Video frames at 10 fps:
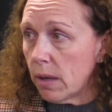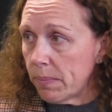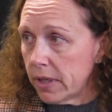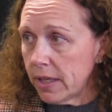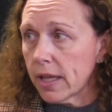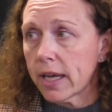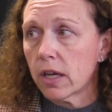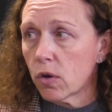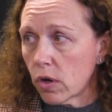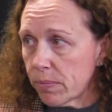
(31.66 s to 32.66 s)
company like
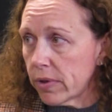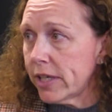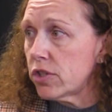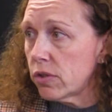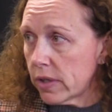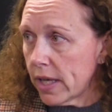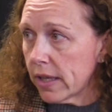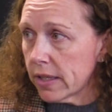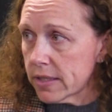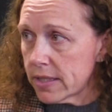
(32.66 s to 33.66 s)
a corporation or an
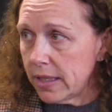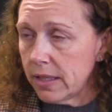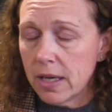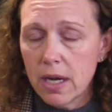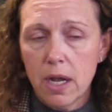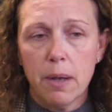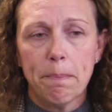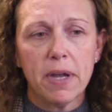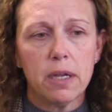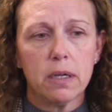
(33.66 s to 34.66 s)
LLC.
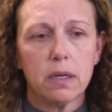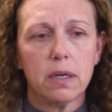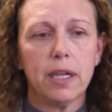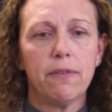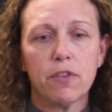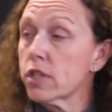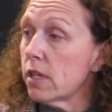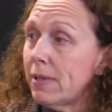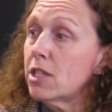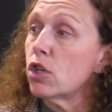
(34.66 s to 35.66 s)
But if there's
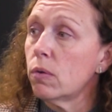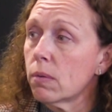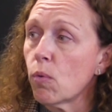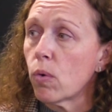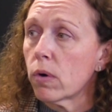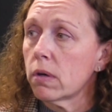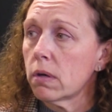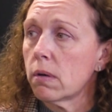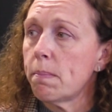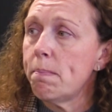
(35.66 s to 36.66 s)
going to be two or more
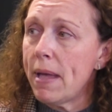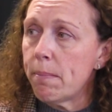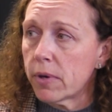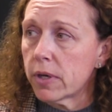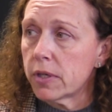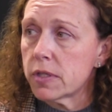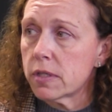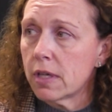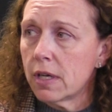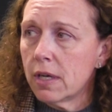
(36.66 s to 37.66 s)

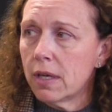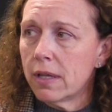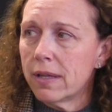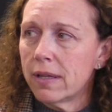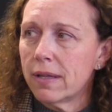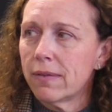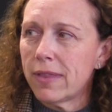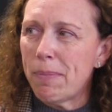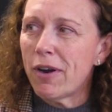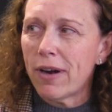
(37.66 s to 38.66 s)
members,
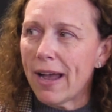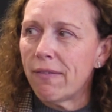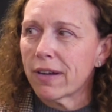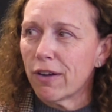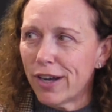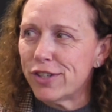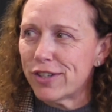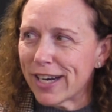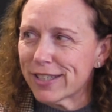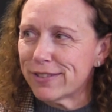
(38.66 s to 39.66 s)
they better have a
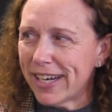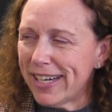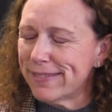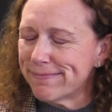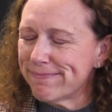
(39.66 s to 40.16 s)
contract, right?